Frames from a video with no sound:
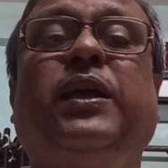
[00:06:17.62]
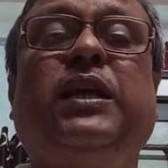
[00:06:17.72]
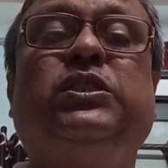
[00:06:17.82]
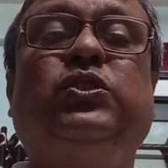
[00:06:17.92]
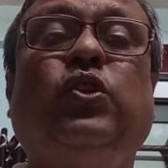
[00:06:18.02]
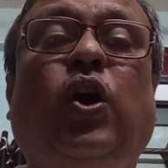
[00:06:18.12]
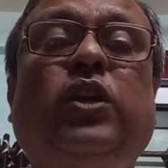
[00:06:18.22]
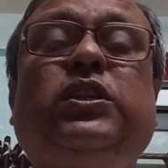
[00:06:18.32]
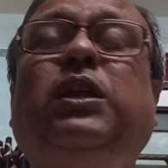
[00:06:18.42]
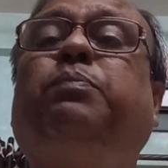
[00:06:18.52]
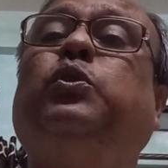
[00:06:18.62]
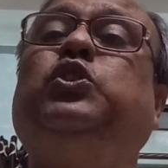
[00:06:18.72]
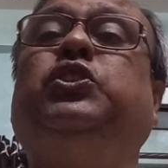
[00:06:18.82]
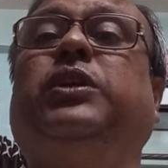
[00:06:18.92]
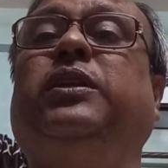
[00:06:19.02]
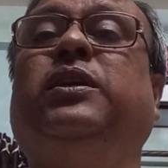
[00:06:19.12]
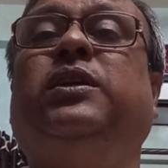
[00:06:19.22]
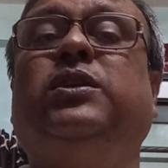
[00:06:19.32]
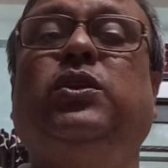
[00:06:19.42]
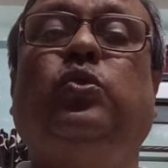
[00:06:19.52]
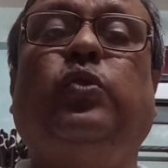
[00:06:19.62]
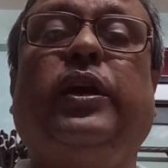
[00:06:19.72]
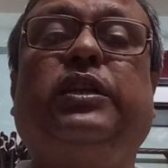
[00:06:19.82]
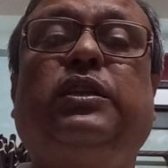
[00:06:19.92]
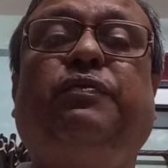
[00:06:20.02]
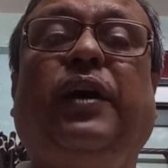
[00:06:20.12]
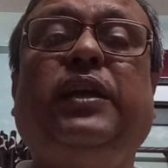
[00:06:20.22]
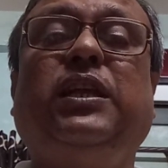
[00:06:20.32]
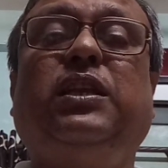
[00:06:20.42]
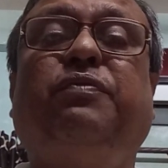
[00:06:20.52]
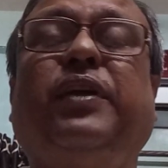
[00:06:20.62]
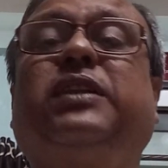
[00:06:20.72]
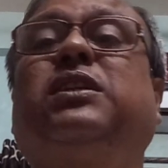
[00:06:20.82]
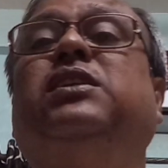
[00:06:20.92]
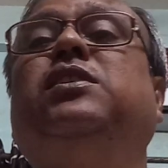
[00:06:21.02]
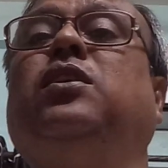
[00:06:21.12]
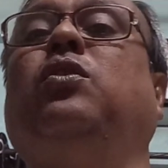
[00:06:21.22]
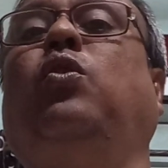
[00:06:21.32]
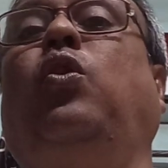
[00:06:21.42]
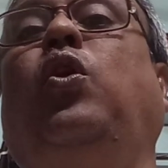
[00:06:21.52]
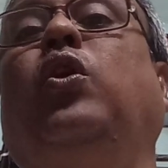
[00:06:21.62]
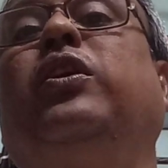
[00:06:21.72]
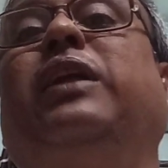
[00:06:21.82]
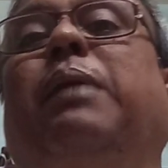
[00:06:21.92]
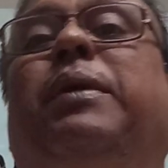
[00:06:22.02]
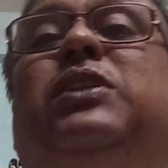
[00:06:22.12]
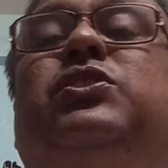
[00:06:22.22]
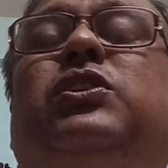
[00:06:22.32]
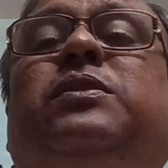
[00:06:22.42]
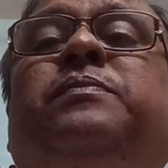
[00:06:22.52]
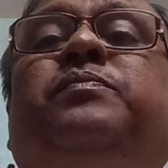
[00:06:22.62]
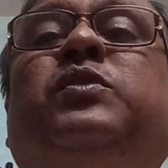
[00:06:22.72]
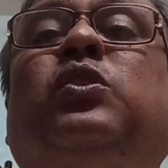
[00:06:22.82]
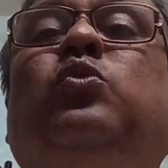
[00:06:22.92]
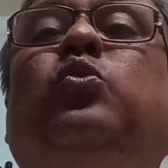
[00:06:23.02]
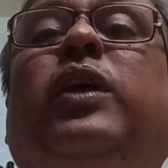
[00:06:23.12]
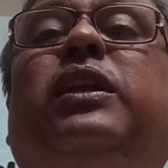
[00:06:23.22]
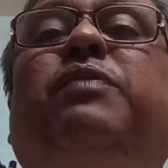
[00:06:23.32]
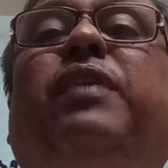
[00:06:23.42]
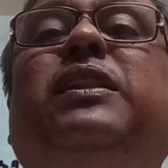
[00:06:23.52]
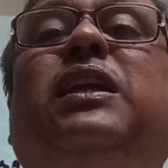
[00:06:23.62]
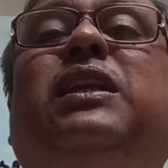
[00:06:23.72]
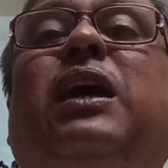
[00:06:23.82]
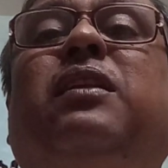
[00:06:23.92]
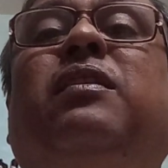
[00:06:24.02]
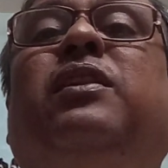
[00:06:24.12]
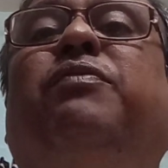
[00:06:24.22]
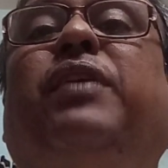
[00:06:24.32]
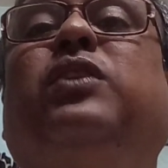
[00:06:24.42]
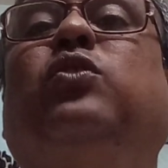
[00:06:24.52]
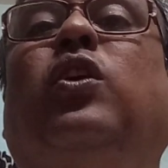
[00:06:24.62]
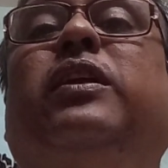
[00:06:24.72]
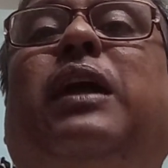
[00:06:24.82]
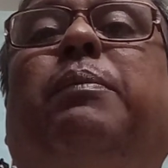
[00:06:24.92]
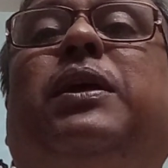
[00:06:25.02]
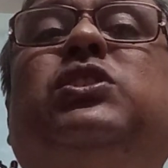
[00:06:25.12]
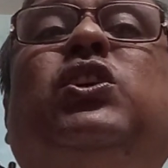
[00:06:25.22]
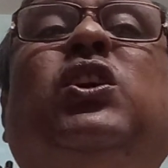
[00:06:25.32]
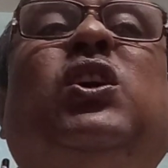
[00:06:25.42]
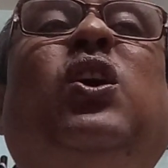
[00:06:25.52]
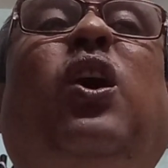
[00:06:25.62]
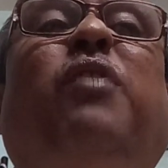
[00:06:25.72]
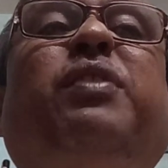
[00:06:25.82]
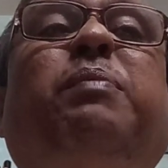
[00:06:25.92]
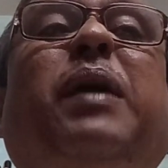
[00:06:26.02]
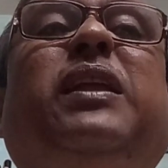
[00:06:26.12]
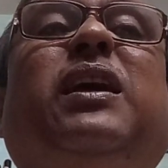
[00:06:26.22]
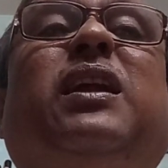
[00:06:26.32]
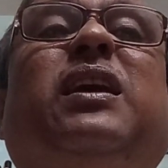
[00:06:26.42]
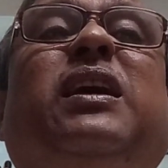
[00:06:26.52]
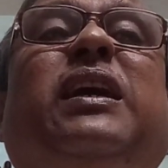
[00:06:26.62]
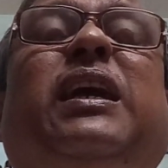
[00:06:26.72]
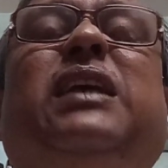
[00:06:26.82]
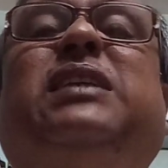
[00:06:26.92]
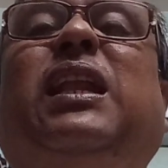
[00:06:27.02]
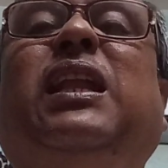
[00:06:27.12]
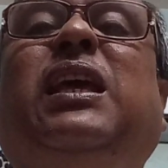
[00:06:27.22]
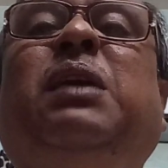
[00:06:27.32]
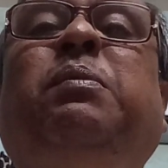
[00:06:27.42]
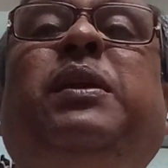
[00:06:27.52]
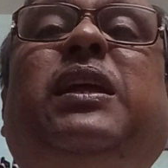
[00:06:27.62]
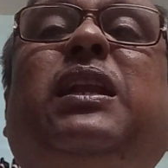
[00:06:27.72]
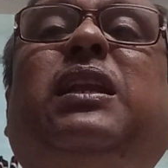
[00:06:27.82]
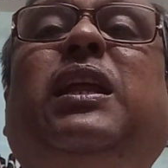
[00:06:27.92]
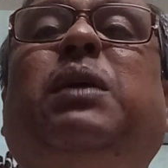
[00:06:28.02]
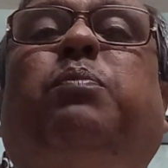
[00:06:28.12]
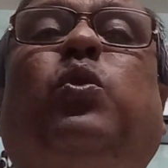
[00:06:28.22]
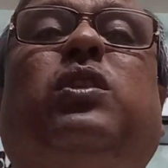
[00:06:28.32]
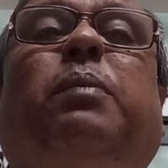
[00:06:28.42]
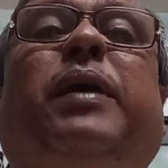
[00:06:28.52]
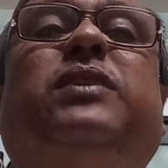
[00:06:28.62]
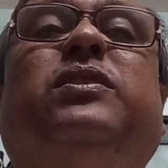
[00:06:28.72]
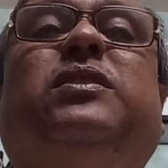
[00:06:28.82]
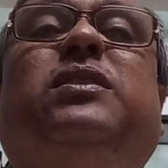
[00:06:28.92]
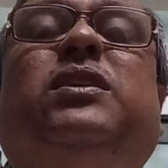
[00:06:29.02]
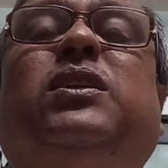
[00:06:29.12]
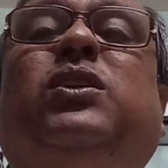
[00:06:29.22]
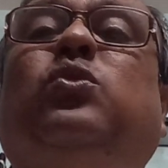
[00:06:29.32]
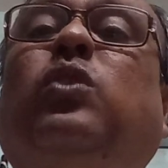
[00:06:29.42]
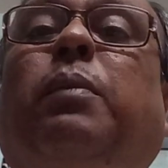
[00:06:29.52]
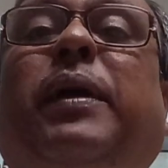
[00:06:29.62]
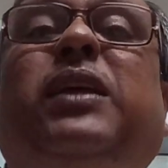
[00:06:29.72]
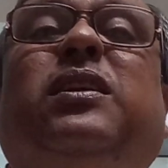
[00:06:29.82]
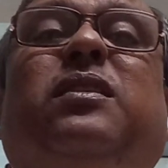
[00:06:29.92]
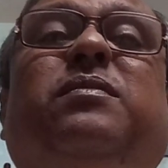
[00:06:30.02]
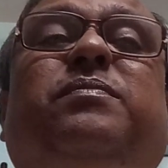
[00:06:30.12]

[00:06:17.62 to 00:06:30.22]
is not in a position to rectify the defect or damage to rectify the de defect or damage of a barrier he shall immediately report the matter to the manager